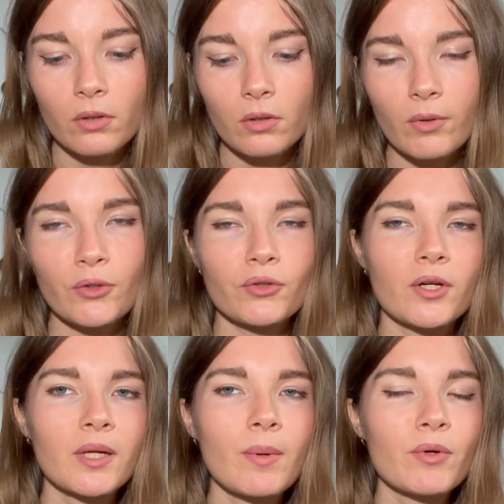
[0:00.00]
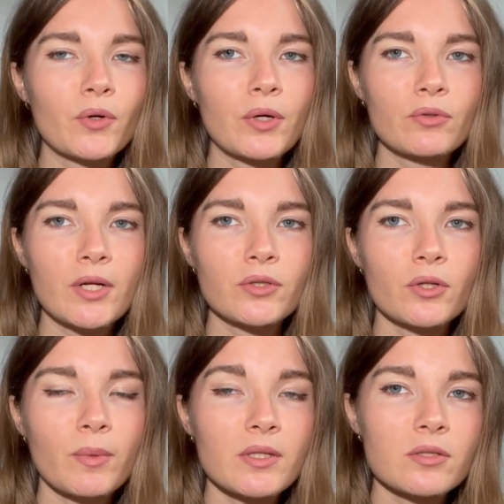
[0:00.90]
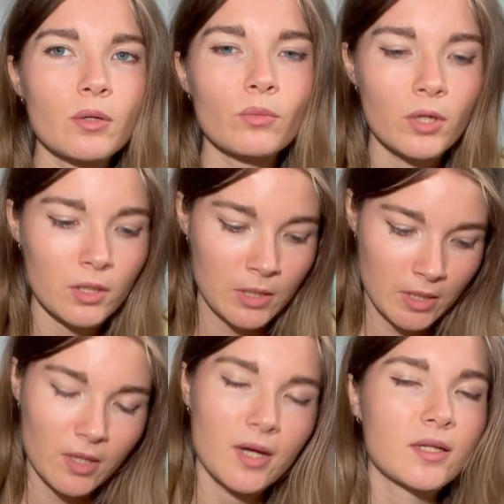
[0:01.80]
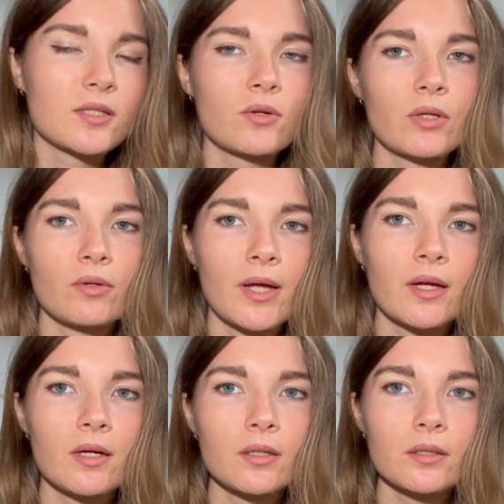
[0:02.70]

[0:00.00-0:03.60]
while you're talking, maybe you're going to like talk about someone and it's going to like